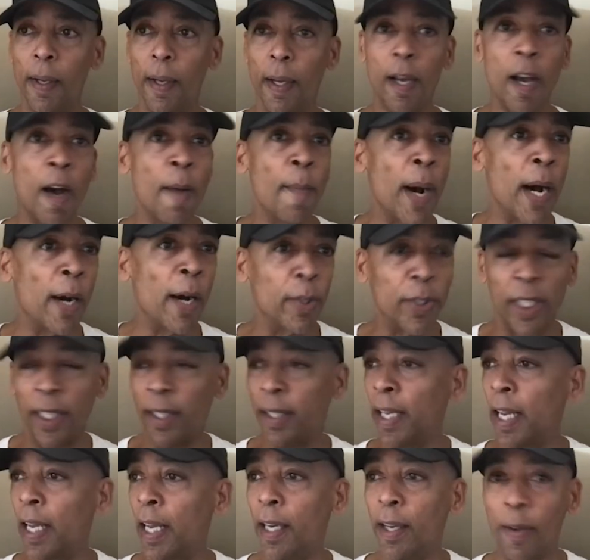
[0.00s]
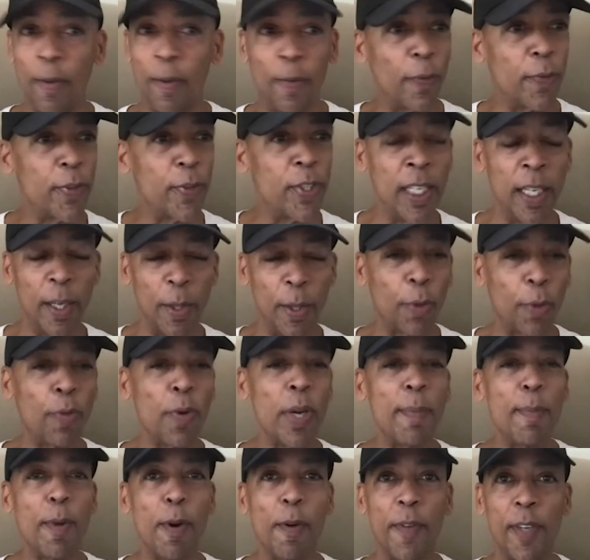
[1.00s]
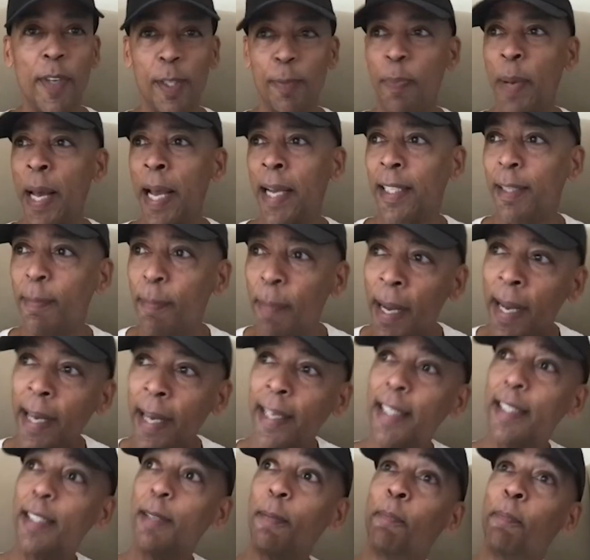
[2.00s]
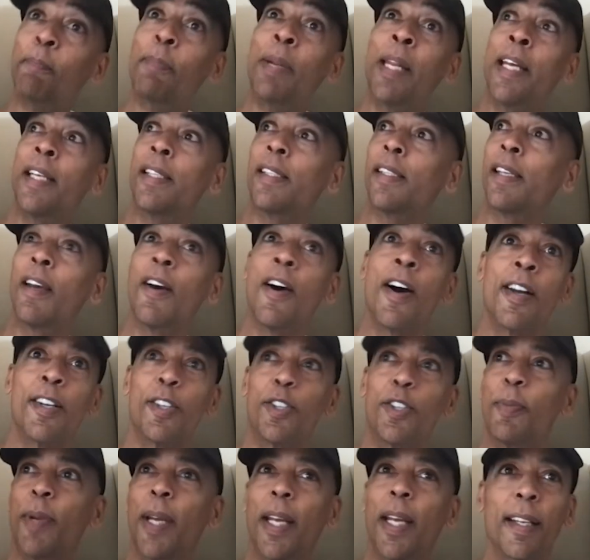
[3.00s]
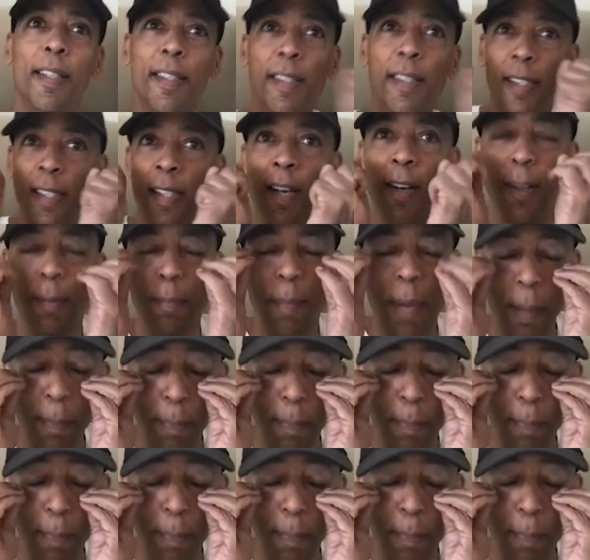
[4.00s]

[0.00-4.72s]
come out at the end of seeing three movies back to back into blazing hot Jamaican sun, my